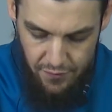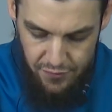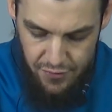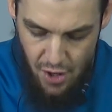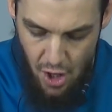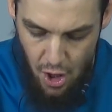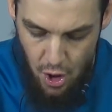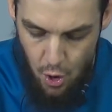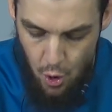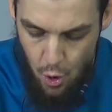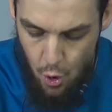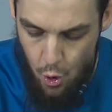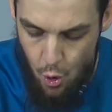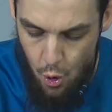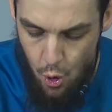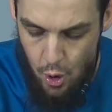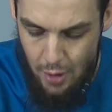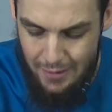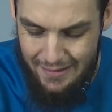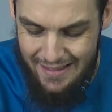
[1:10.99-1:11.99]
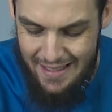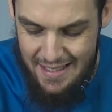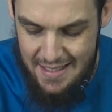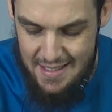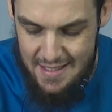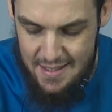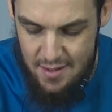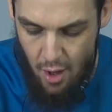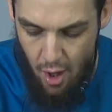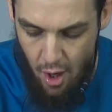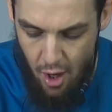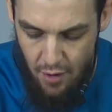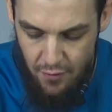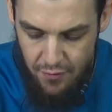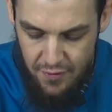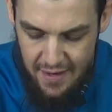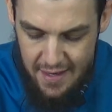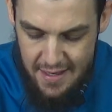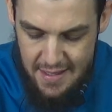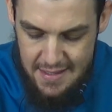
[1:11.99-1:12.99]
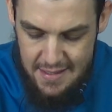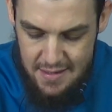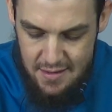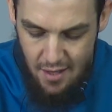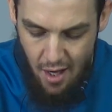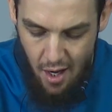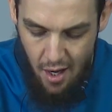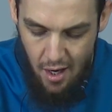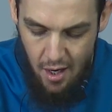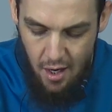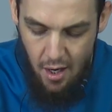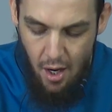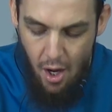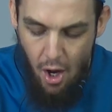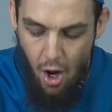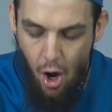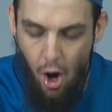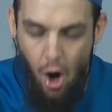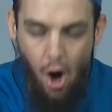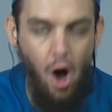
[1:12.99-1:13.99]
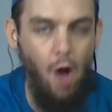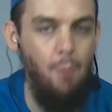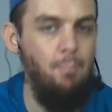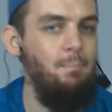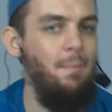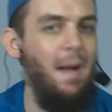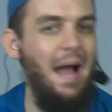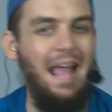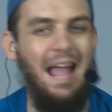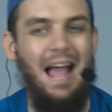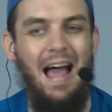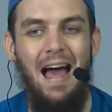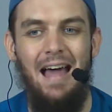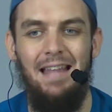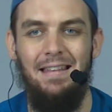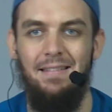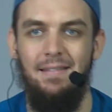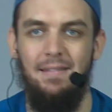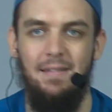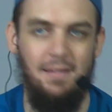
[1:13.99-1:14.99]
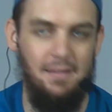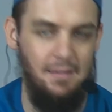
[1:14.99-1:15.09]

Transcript: the coolness of his tongue on my hand.